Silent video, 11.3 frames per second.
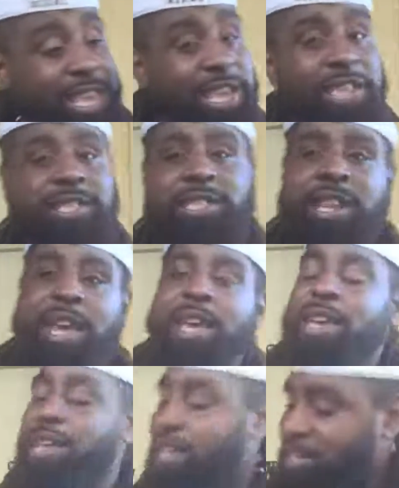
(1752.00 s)
yesterday,
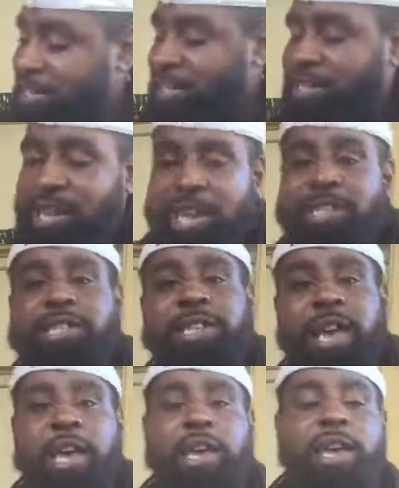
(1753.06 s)
just like
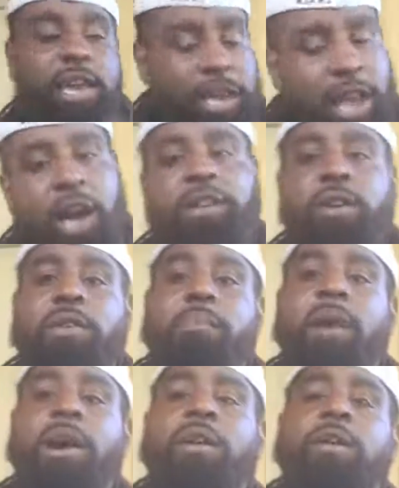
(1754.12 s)
today, y'all know the
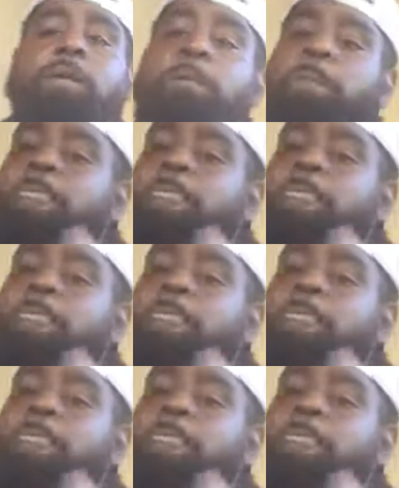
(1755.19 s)
motto.